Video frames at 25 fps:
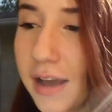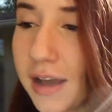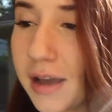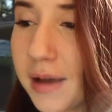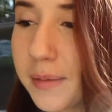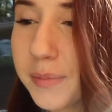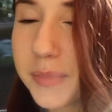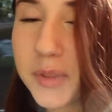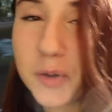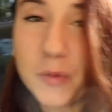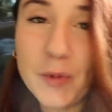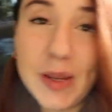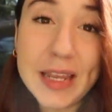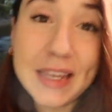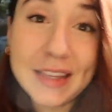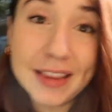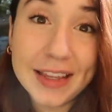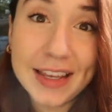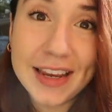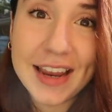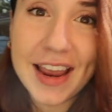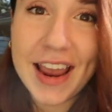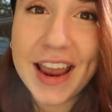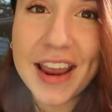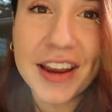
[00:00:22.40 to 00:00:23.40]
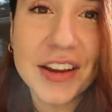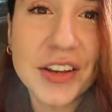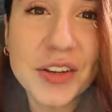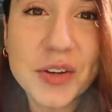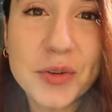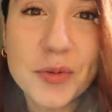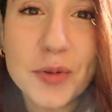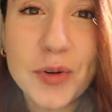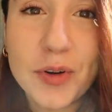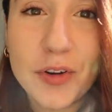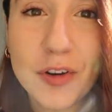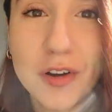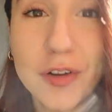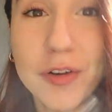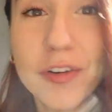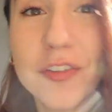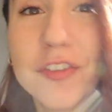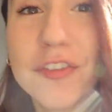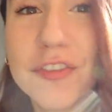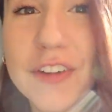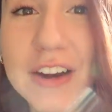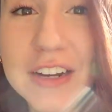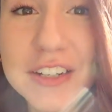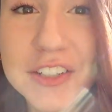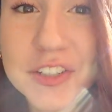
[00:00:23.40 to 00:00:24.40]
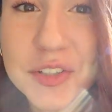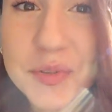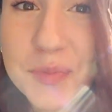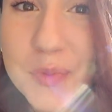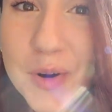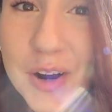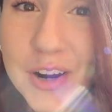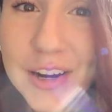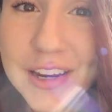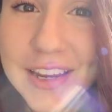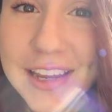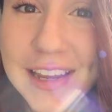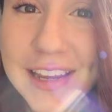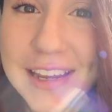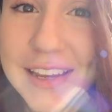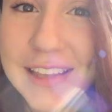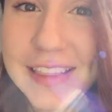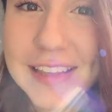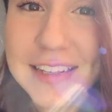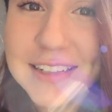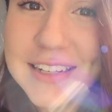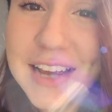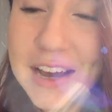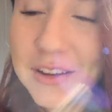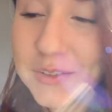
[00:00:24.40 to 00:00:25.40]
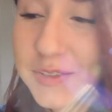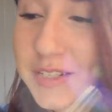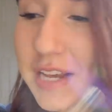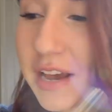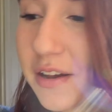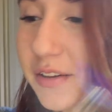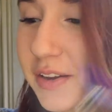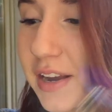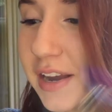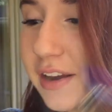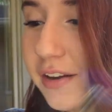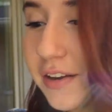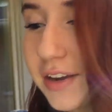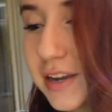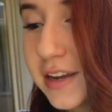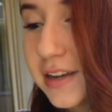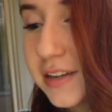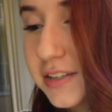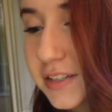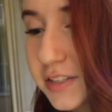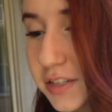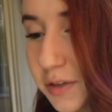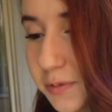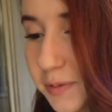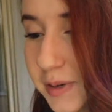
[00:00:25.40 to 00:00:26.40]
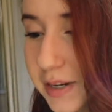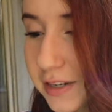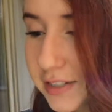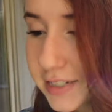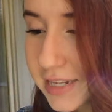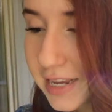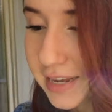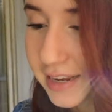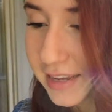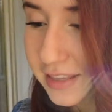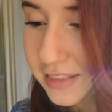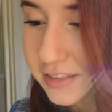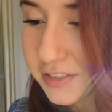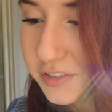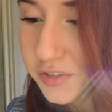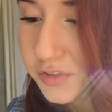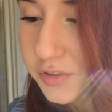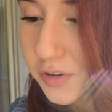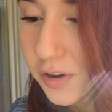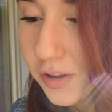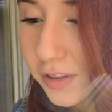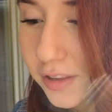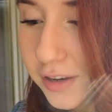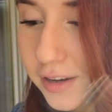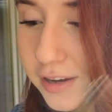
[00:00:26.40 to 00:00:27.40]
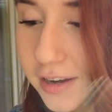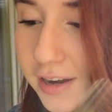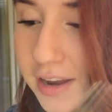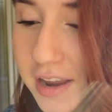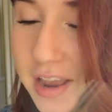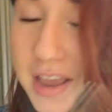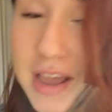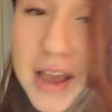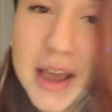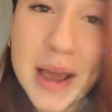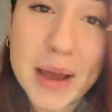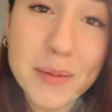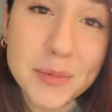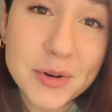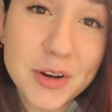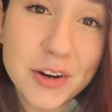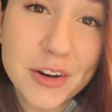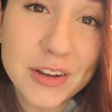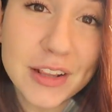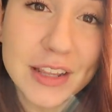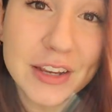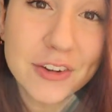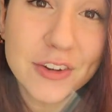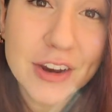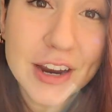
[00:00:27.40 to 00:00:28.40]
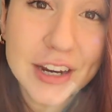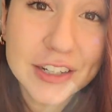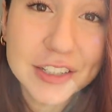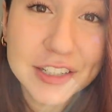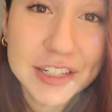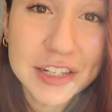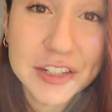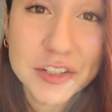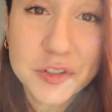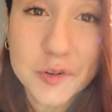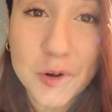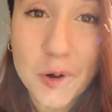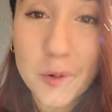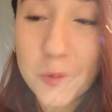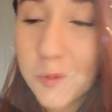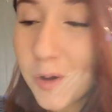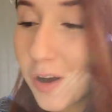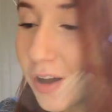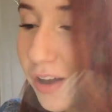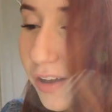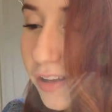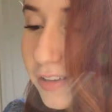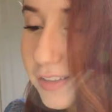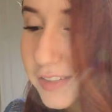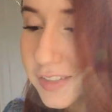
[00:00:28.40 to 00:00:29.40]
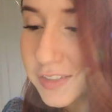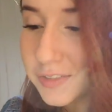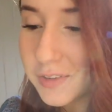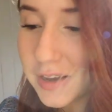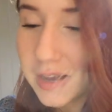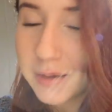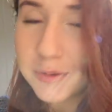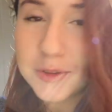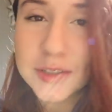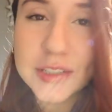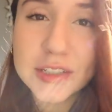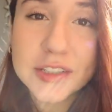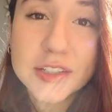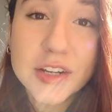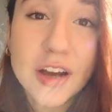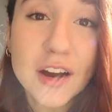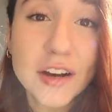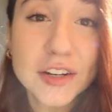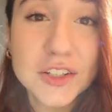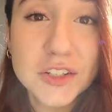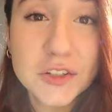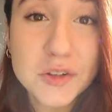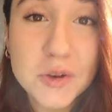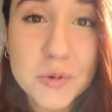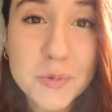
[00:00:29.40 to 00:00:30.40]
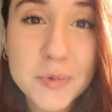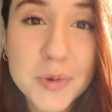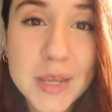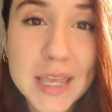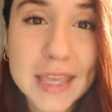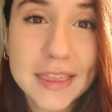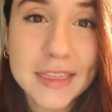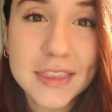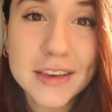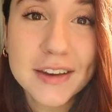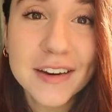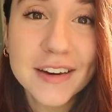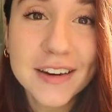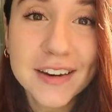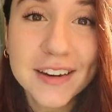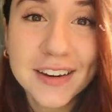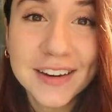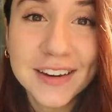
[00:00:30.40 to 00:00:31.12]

Um, the weekly annual French Market in the downtown area. So we are taking the stroller. I'm currently crashing into a wall, so I will just talk to you when we get there.